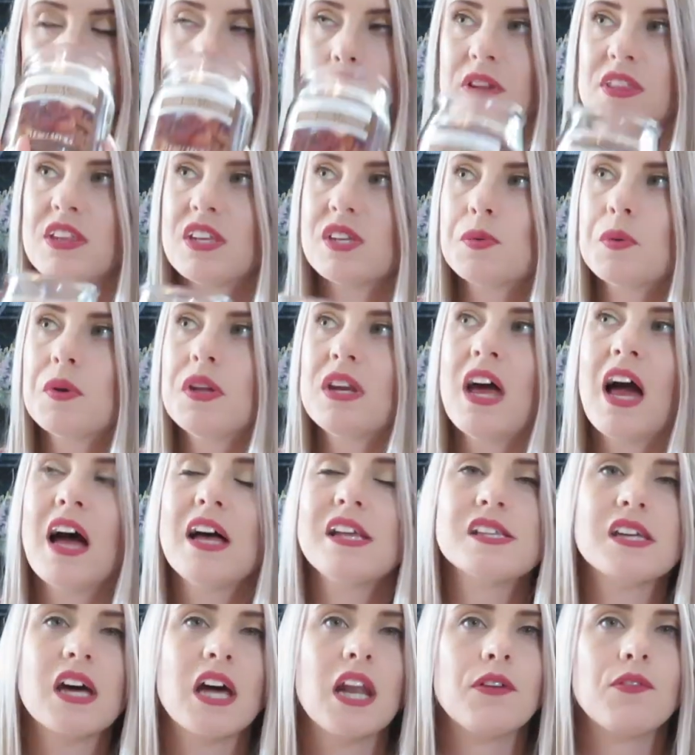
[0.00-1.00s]
But this one
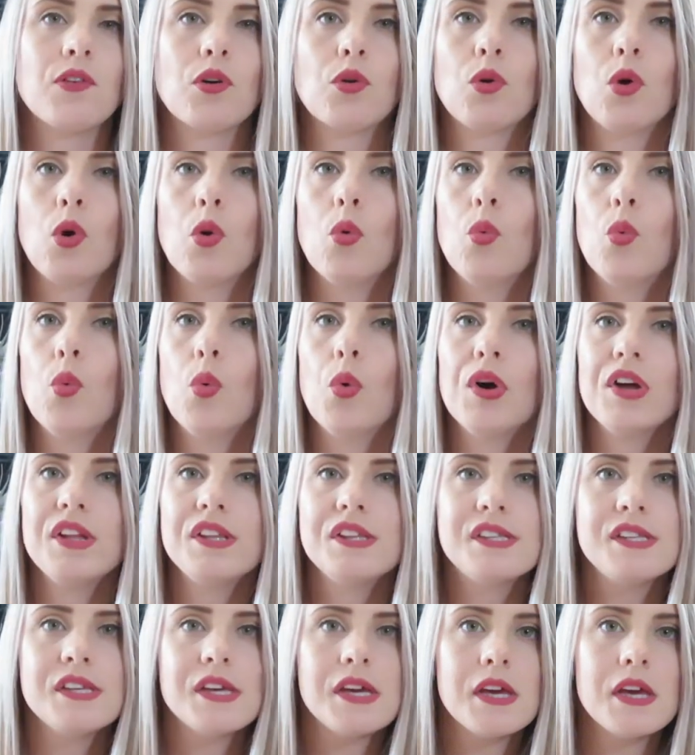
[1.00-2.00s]
has kind of a real
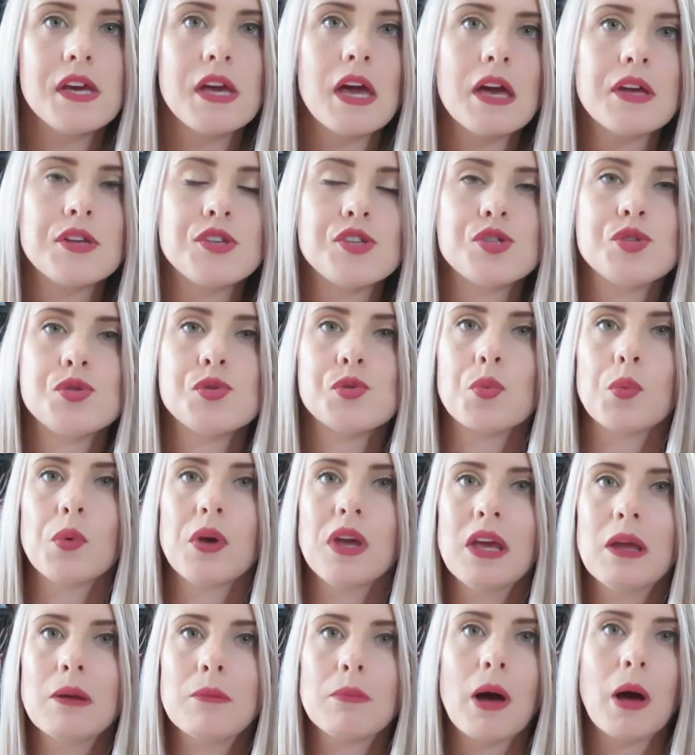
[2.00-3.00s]
woodsy,
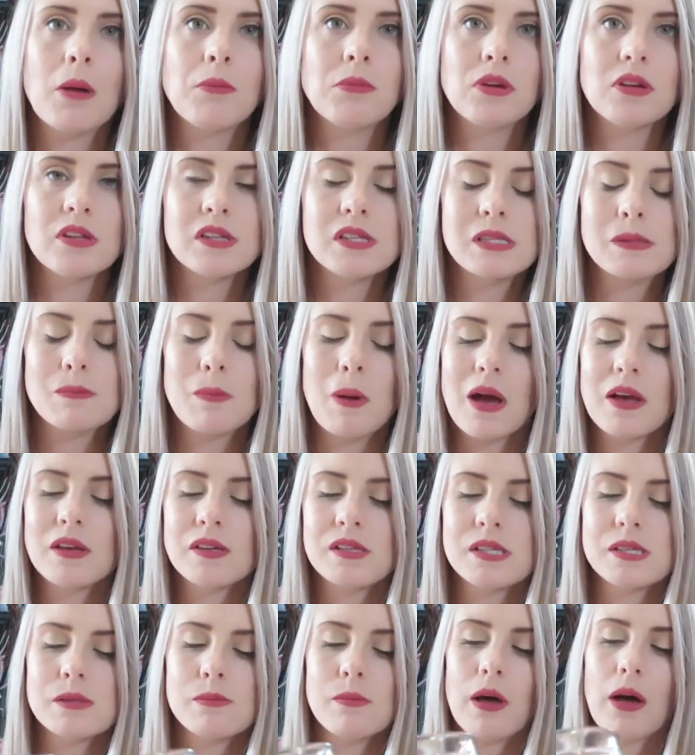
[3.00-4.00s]
sweet pumpkin
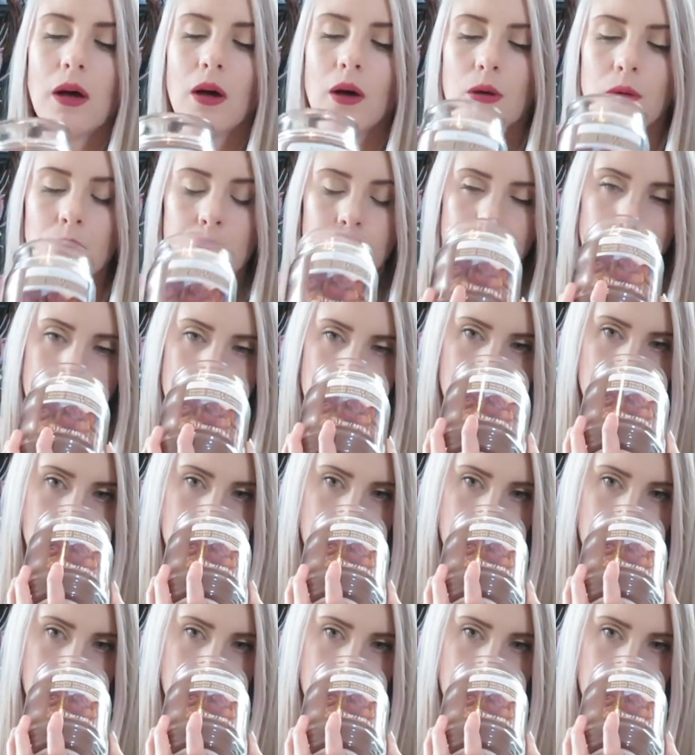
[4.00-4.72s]
spice smell